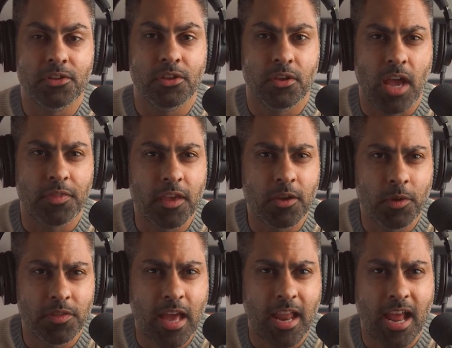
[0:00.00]
I think
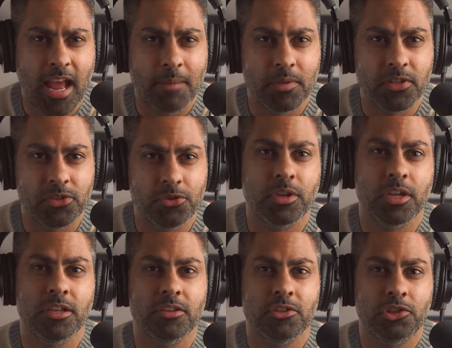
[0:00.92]
when that happens, you
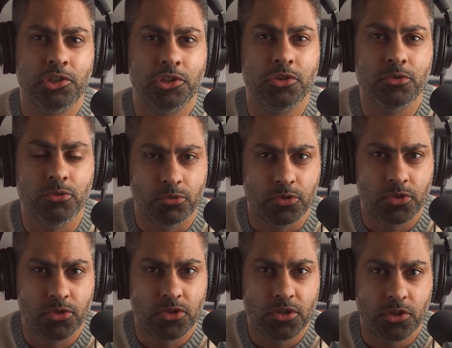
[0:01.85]
can
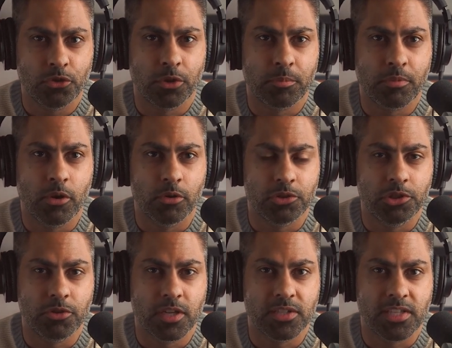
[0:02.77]
choose your approach.
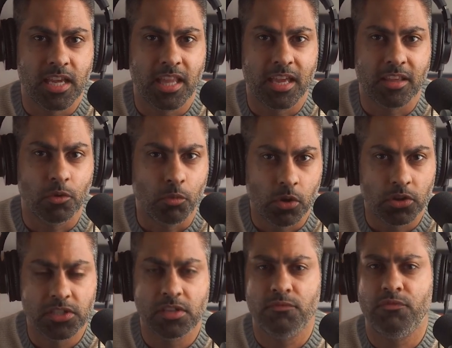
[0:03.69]
You can say, like, the world
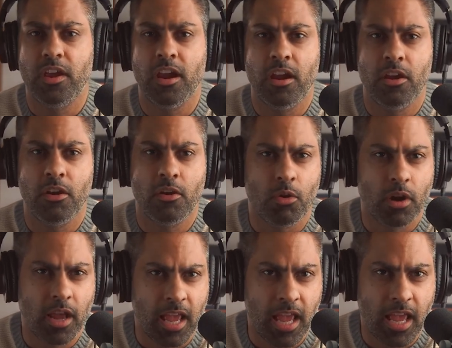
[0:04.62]
isn't fair, or
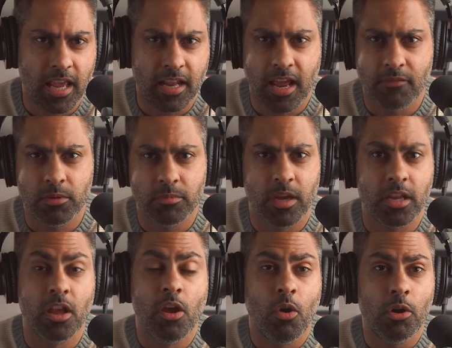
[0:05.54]
I hate
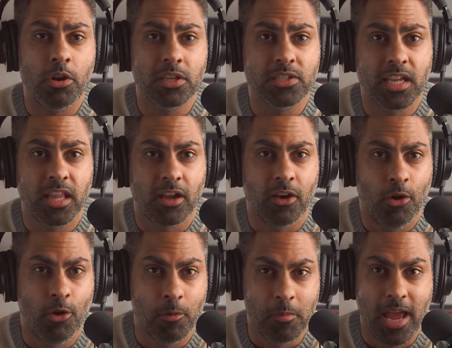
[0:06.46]
everybody. Or you can say, like,
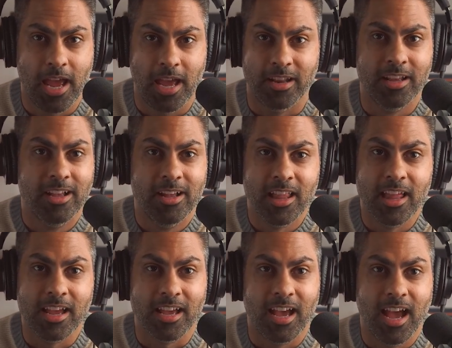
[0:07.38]
oh man,
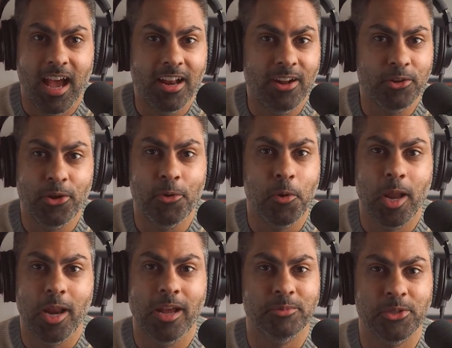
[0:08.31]
like, I don't know what
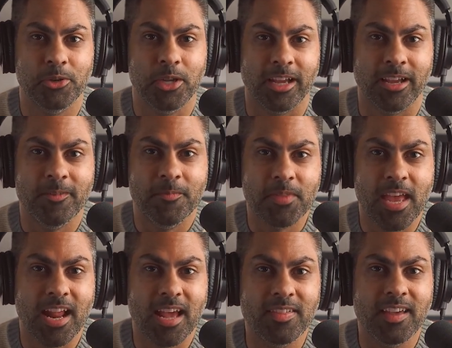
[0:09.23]
I'm doing.
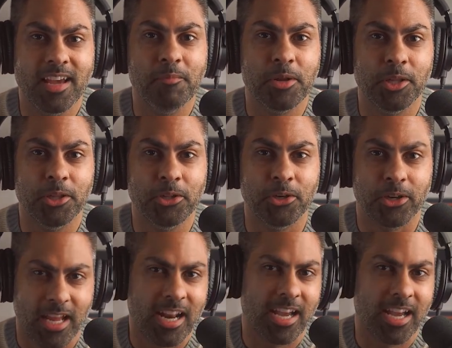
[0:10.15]
And I think I'm going to learn. And I